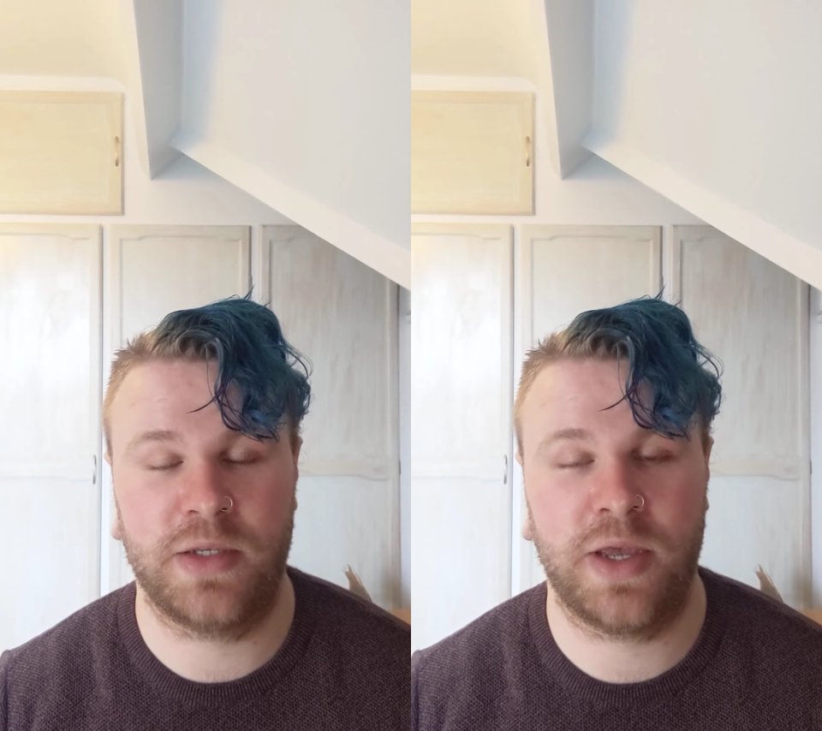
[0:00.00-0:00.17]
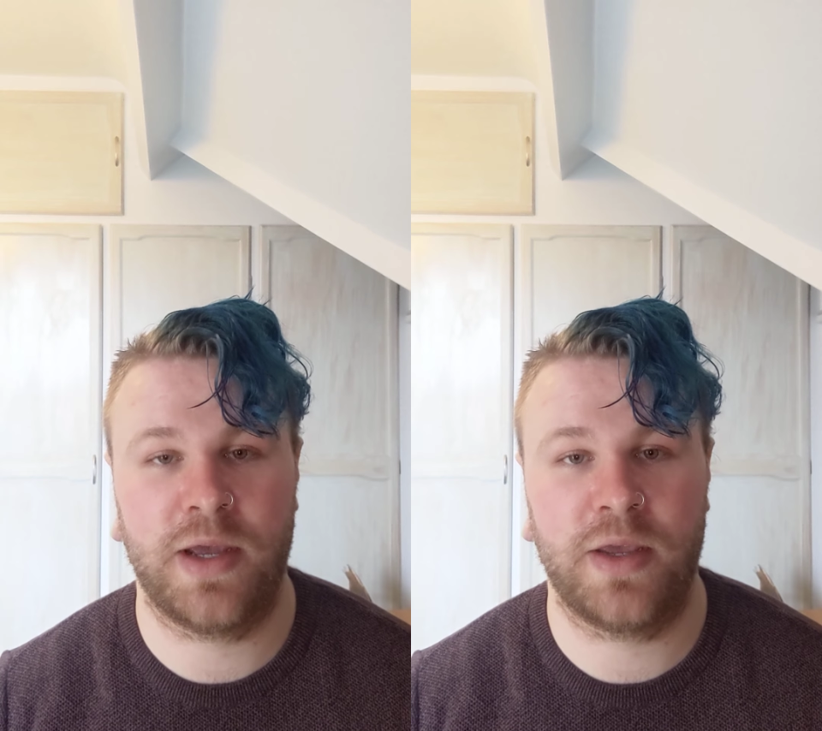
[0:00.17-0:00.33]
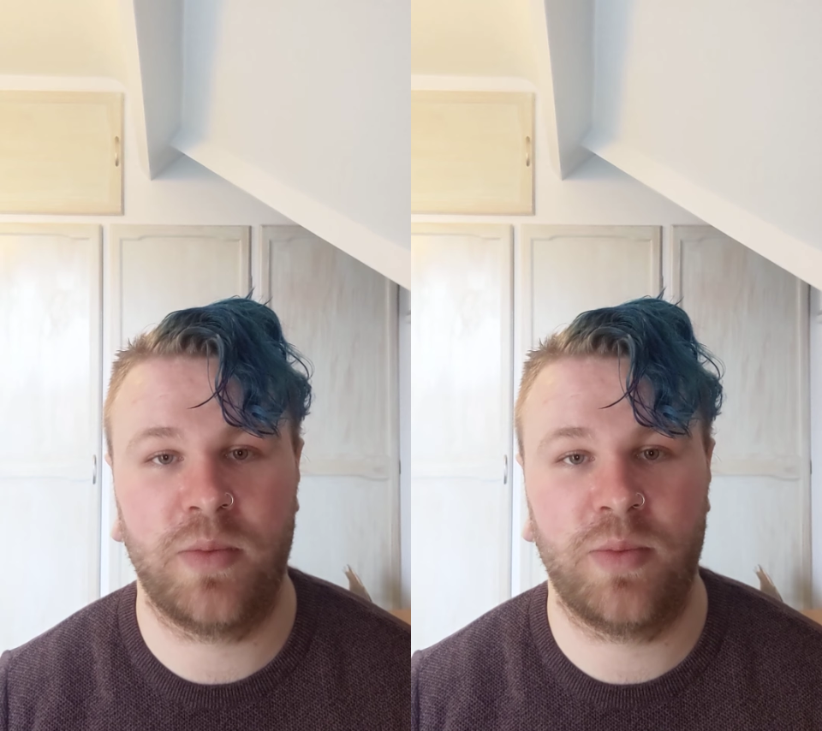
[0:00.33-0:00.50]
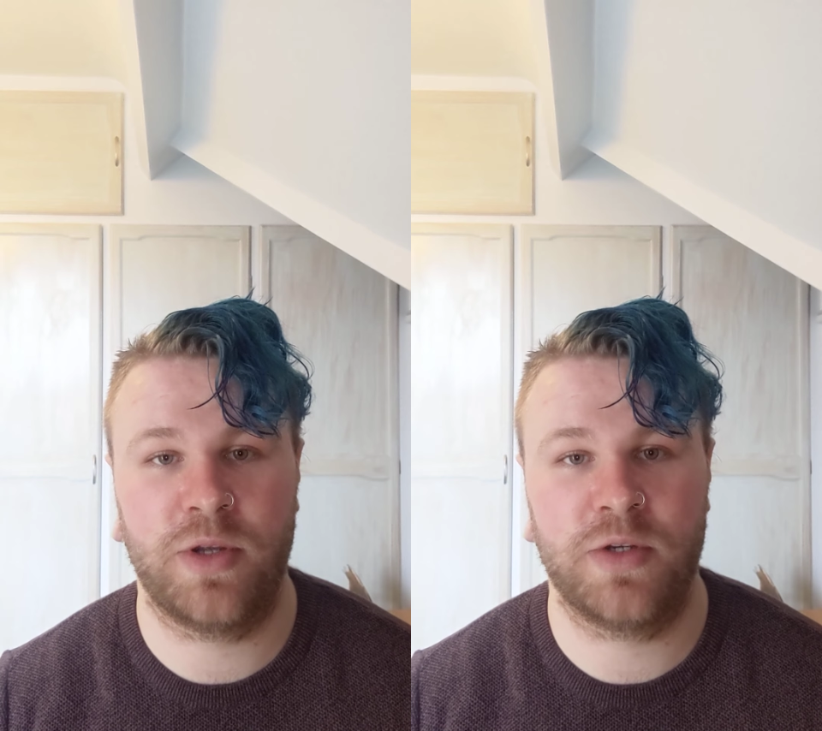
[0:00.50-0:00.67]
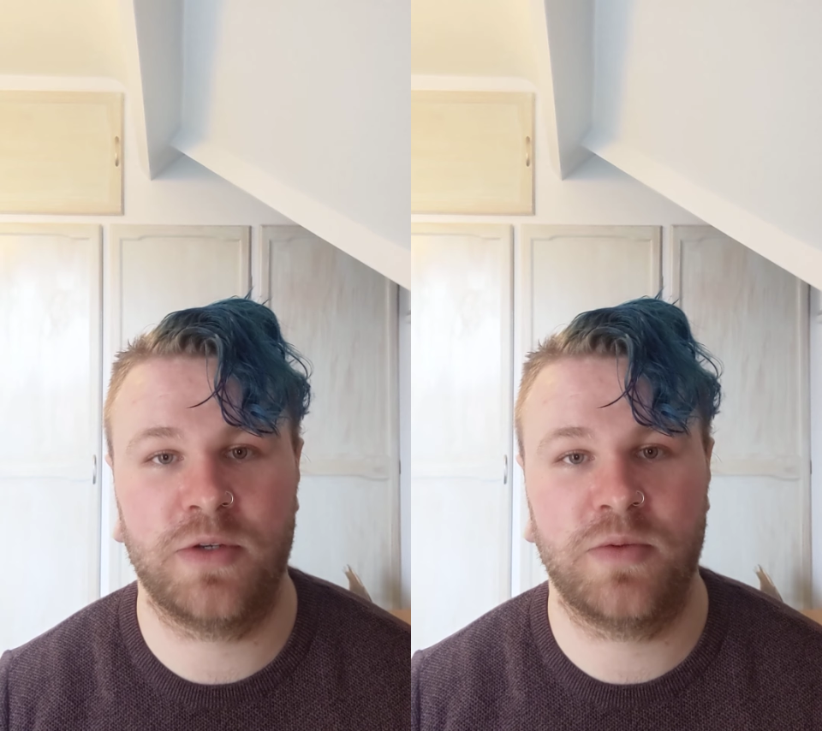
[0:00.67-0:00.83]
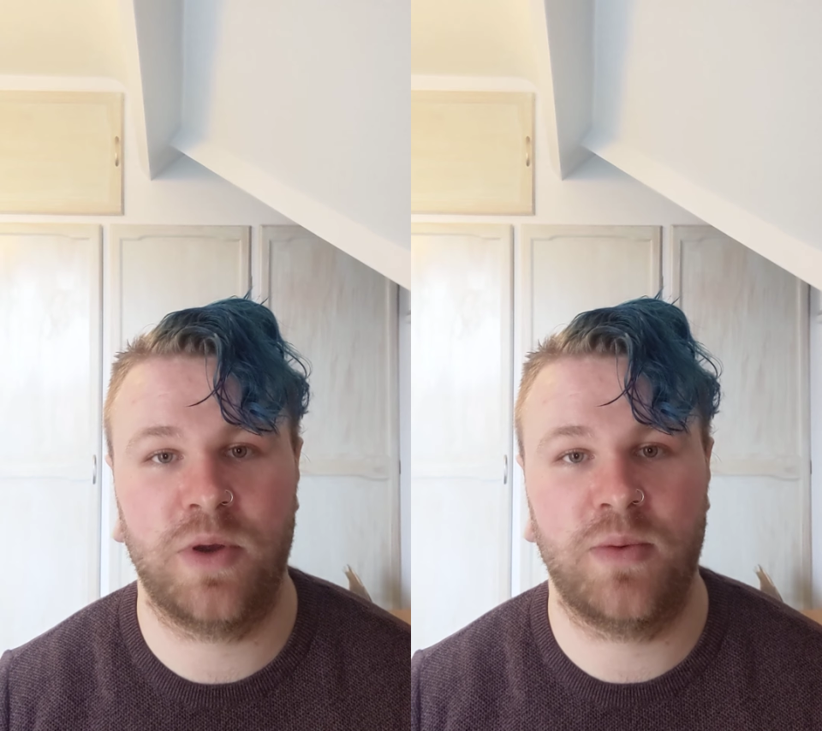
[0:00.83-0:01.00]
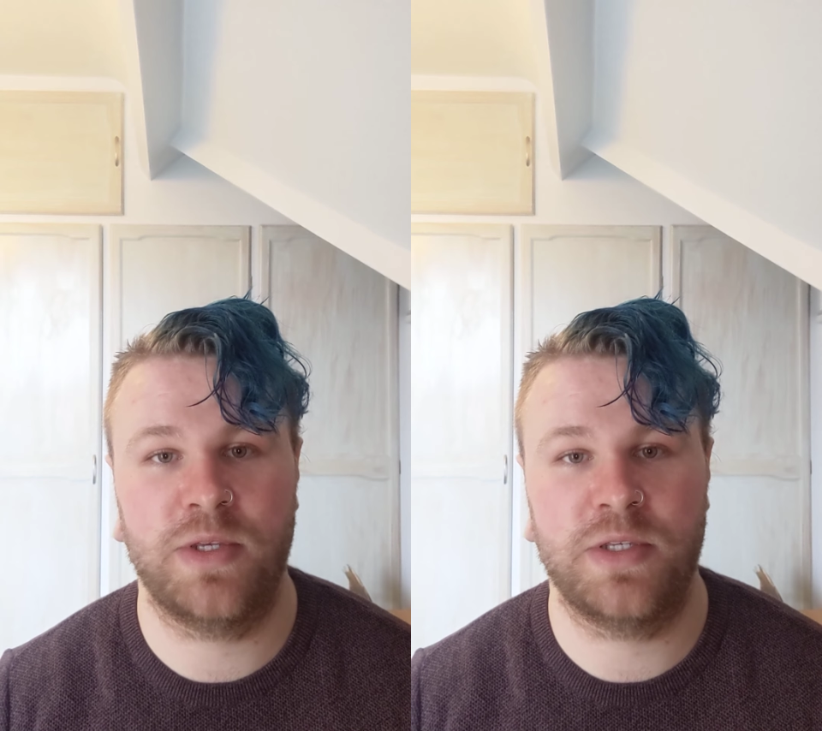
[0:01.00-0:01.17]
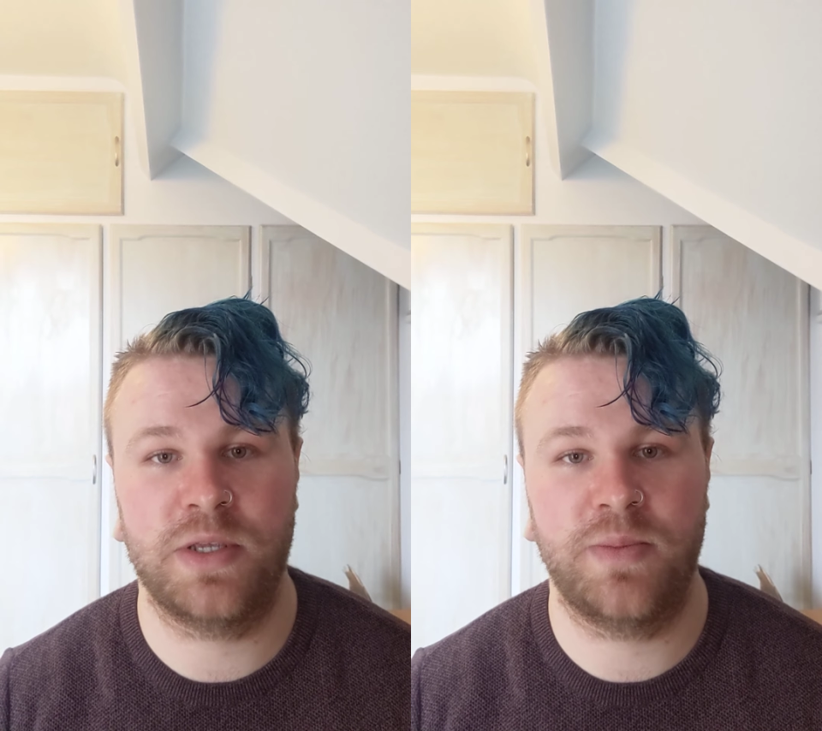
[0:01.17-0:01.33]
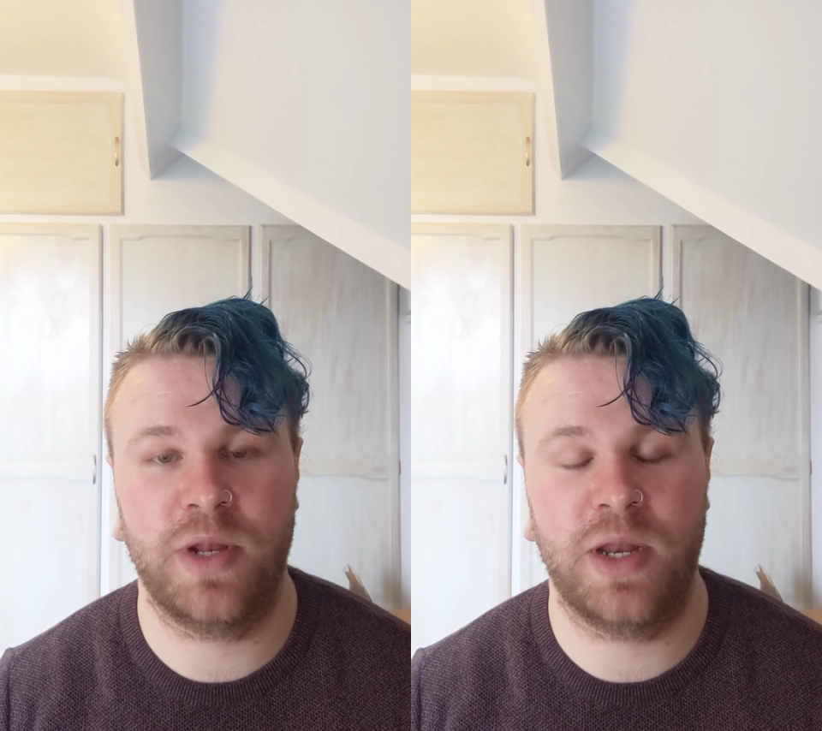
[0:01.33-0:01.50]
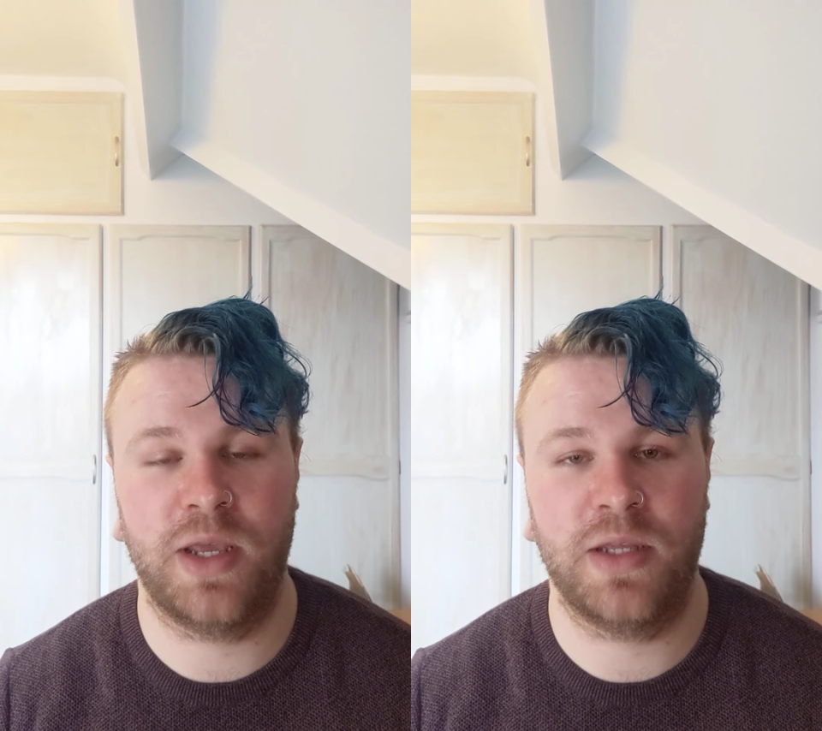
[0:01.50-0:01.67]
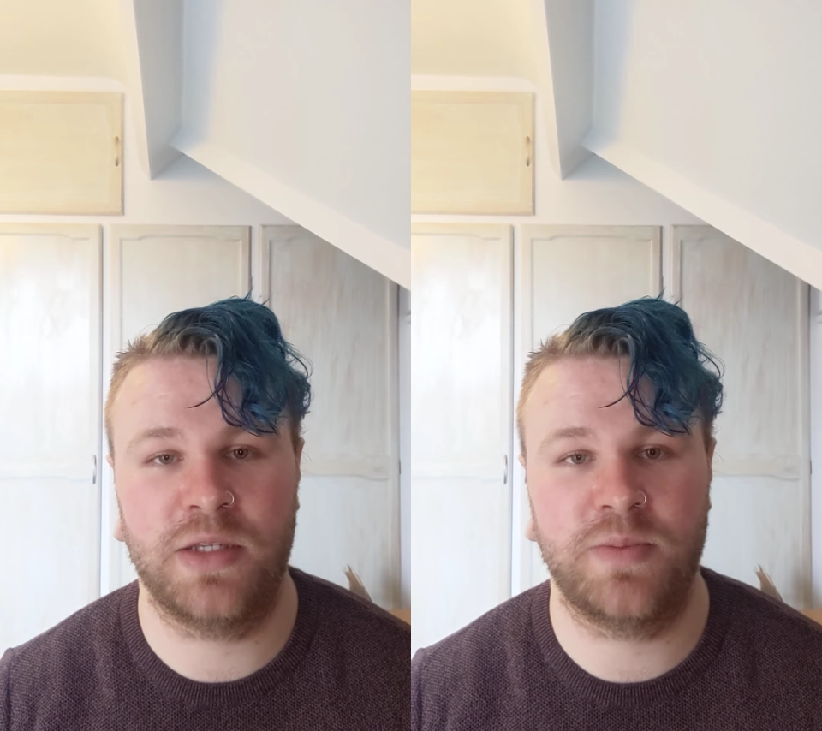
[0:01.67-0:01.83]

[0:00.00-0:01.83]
So acupressure is where we stimulate